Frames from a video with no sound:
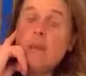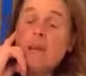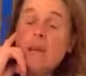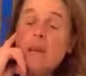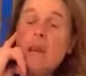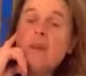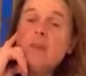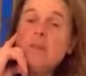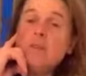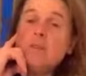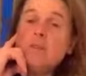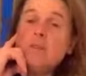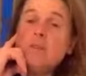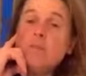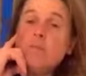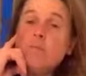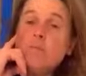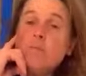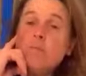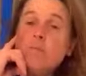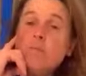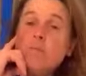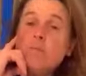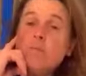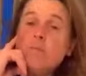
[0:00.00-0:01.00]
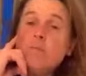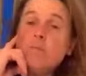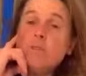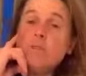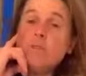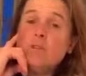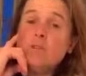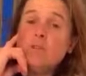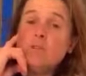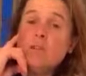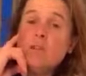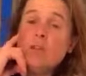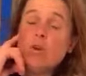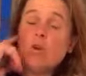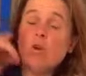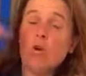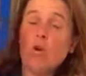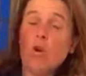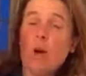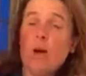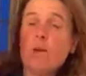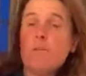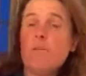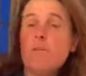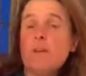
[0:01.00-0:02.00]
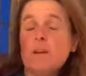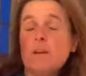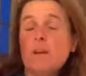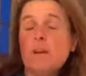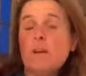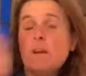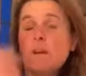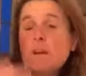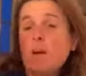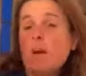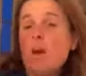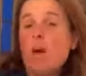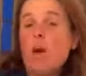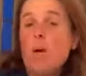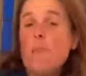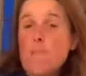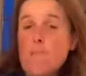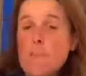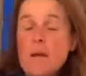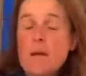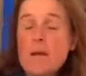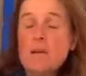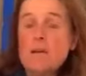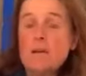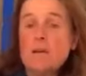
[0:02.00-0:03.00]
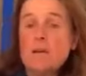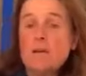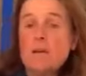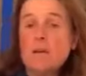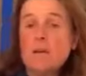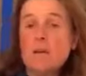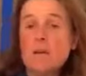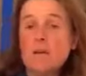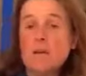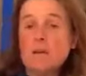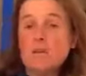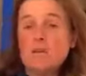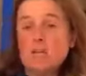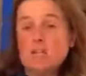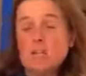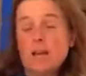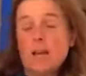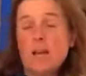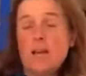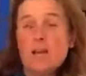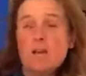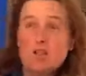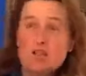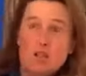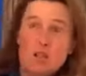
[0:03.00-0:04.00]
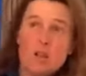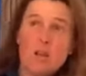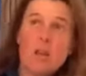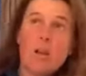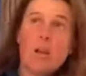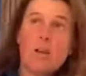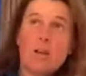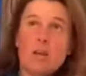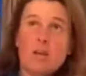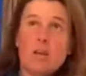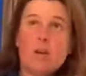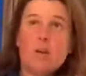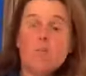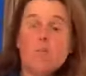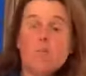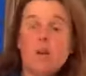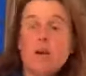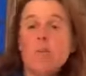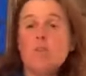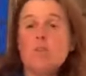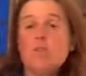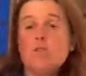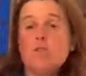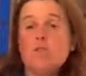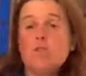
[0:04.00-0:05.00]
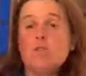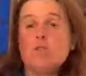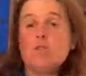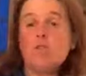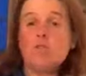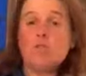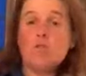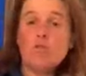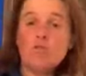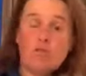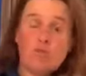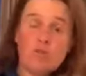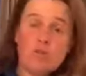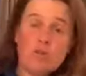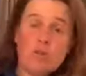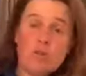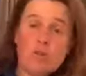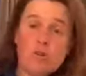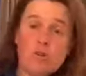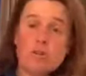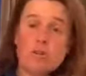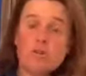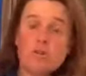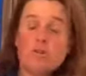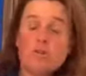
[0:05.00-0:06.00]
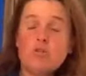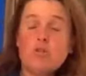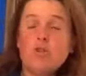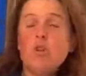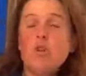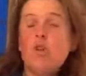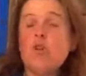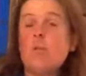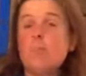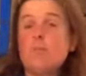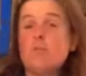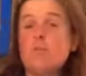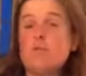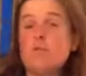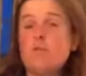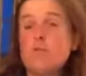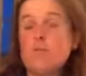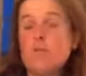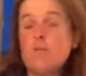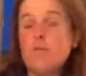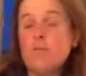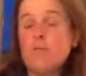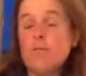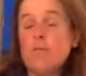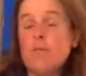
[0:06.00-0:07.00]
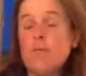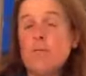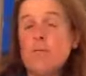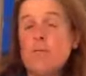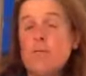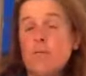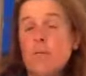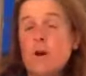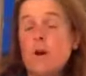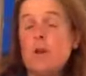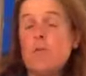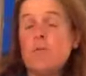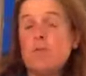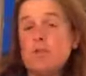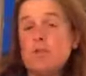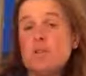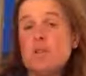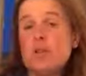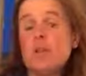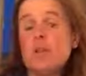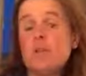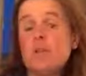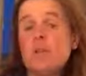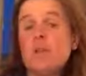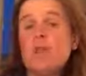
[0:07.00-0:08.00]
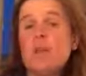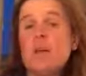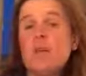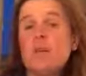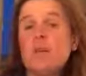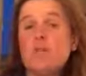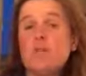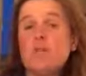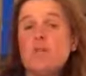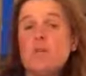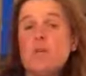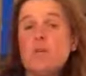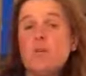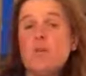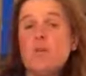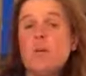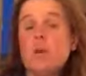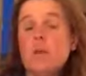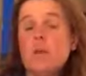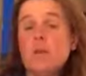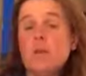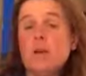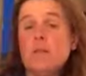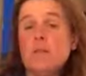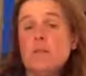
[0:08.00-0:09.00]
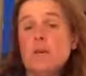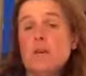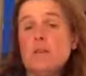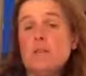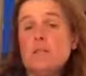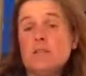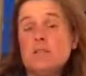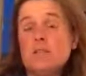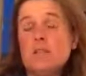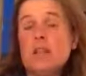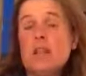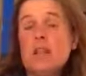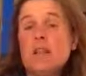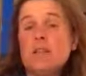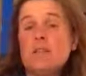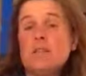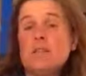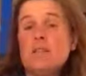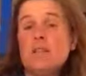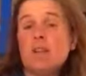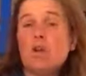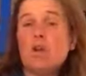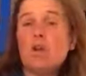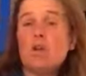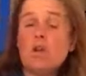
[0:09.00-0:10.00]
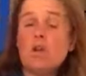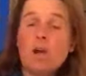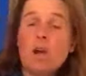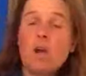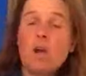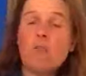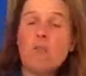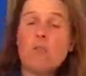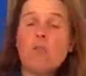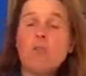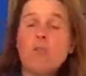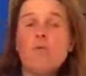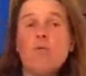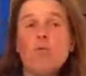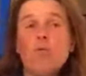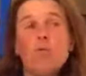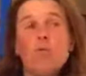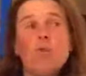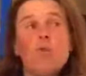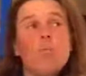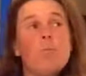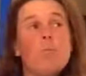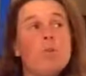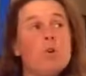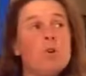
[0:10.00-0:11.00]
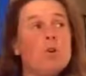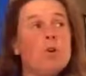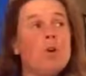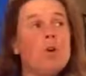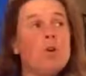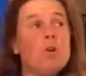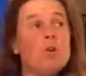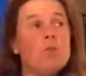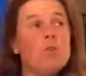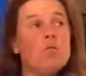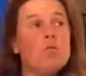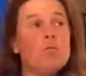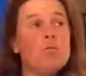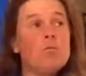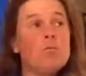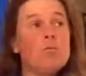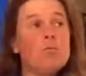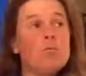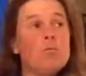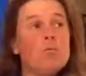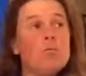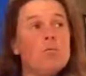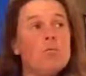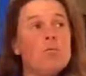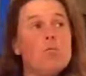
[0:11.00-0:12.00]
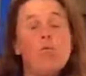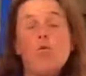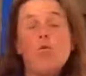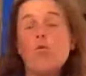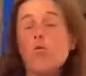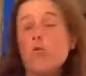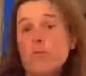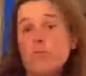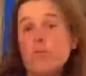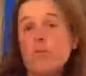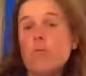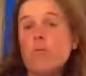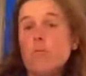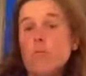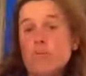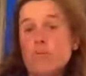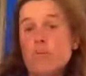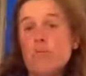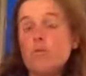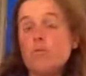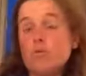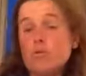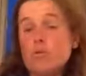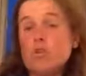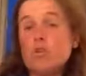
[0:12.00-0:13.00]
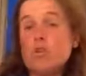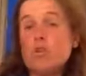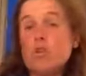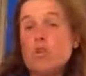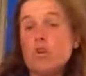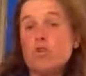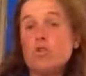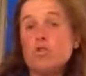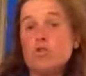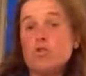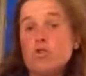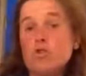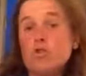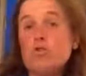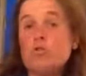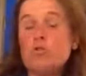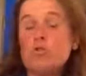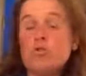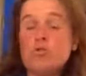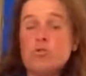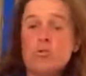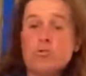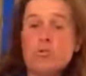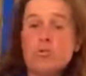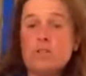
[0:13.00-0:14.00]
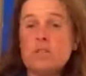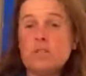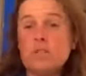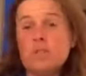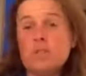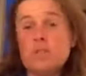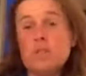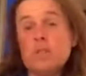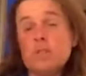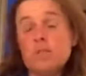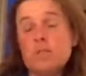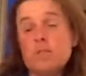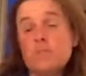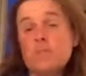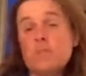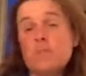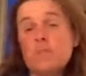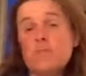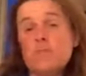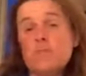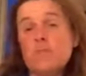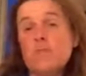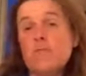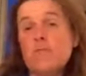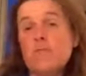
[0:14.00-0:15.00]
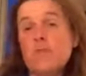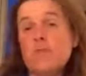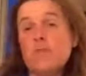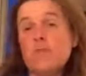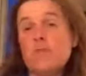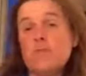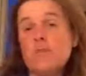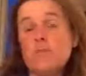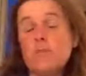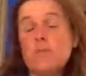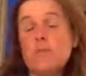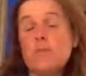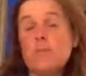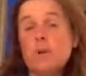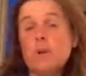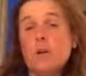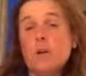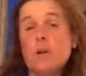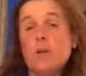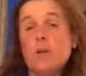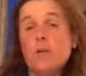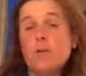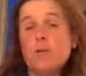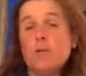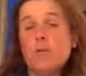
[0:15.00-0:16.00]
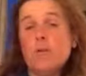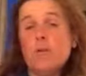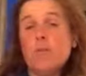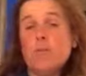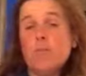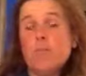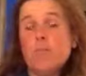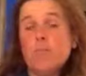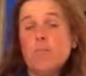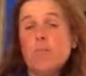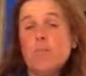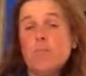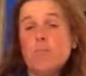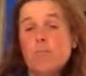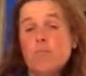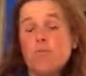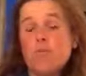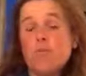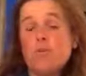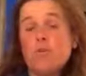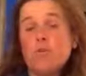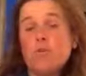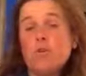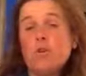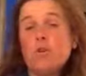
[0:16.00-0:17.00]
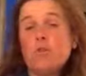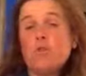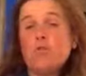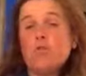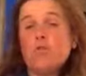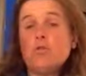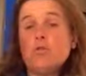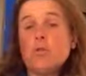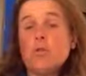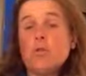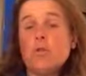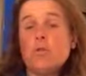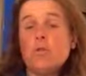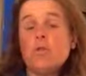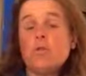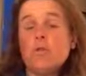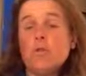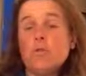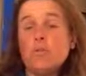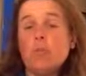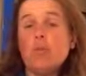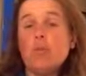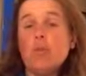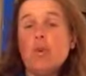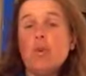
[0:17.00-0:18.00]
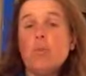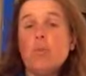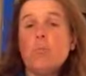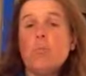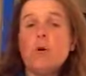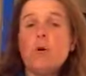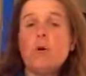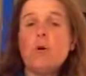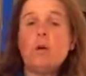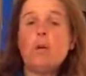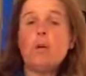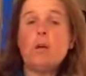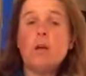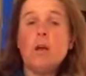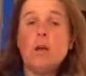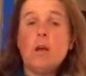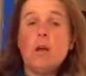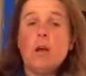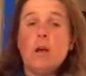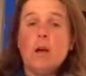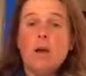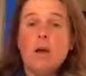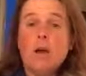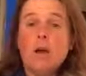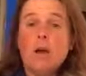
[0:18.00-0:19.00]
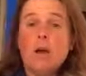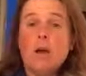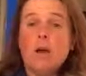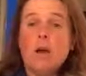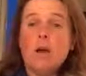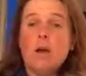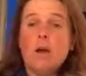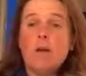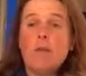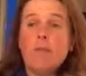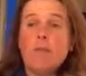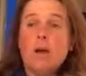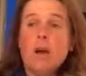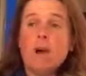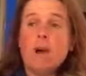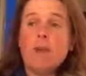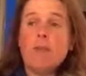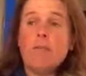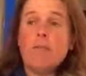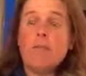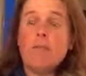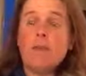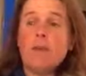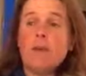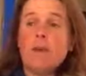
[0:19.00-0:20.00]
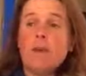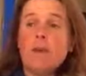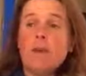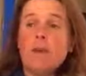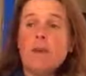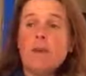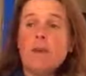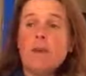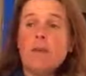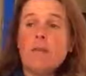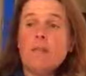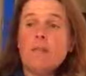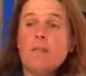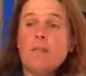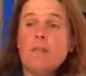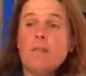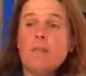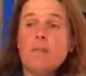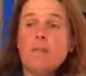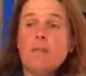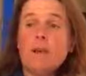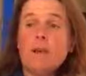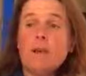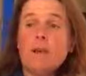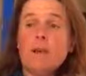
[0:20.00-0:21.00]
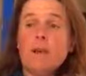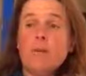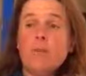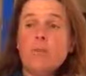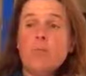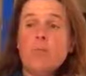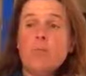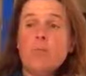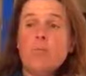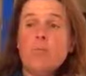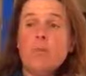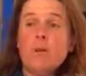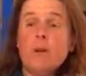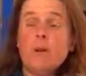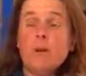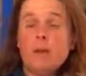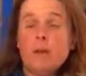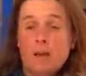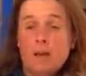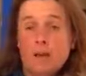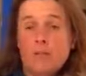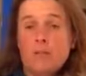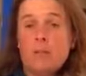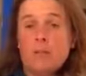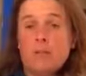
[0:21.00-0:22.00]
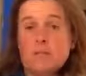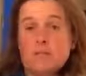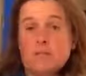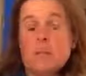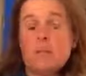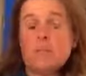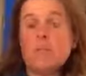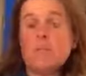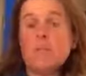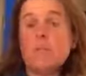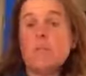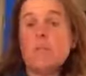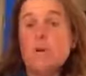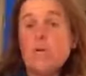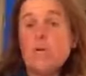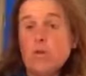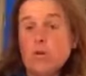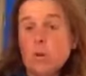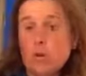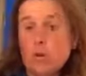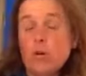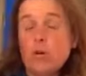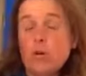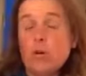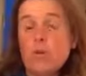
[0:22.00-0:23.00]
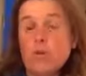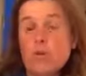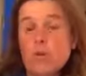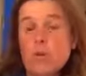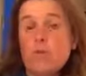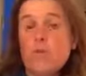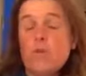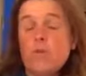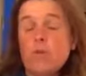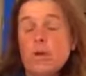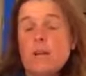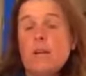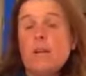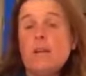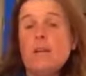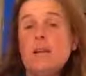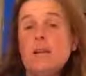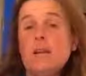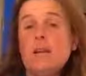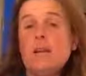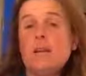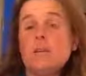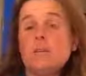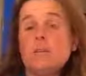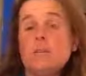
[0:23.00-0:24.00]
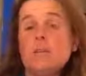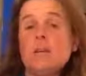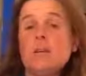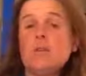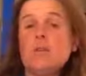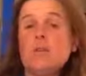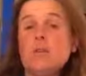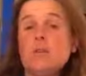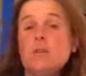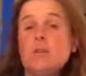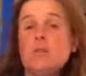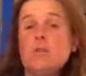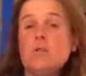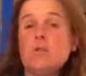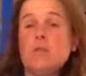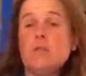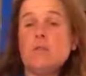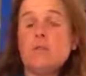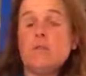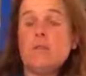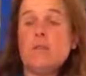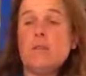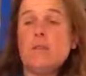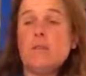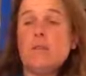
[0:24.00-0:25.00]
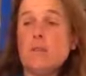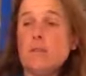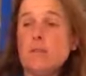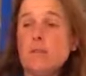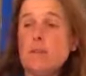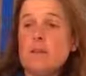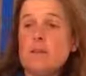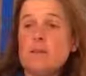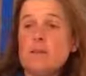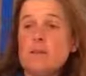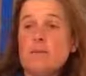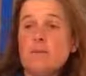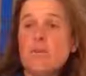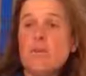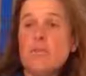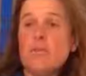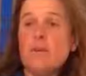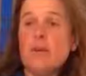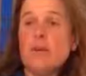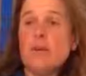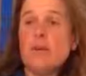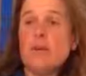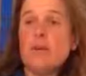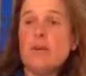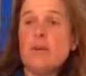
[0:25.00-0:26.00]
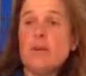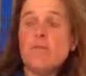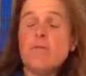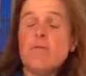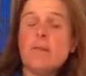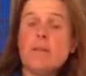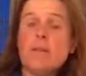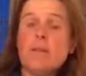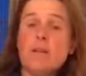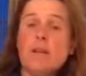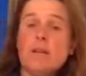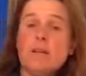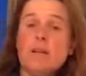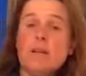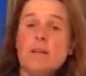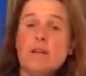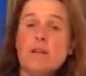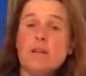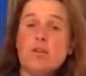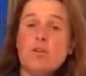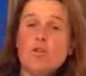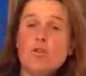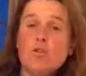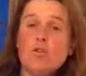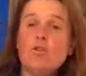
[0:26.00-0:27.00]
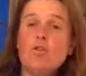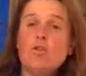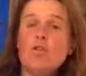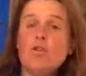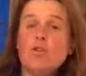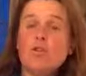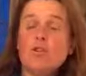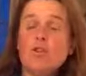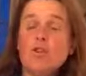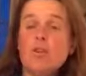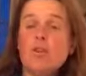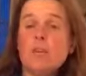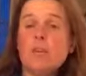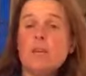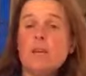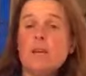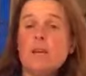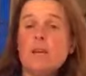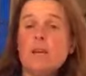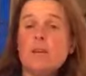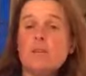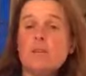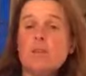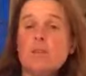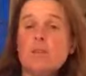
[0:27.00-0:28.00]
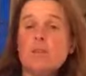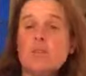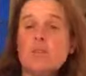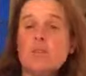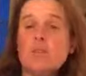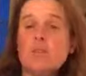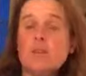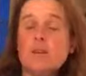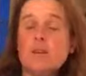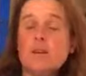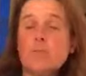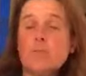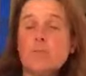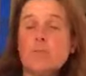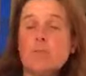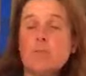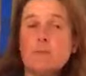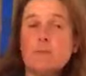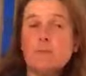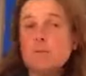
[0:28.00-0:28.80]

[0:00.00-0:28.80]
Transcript: have is important because they're not having a main selection like at Badminton or at a top sort of five star event. So they're selecting on current form at, at more at the four star short, which obviously is different from from from usual from normal. Um, I think that in this country, we've got a really exciting squad. I think there's some really, really good combinations. I would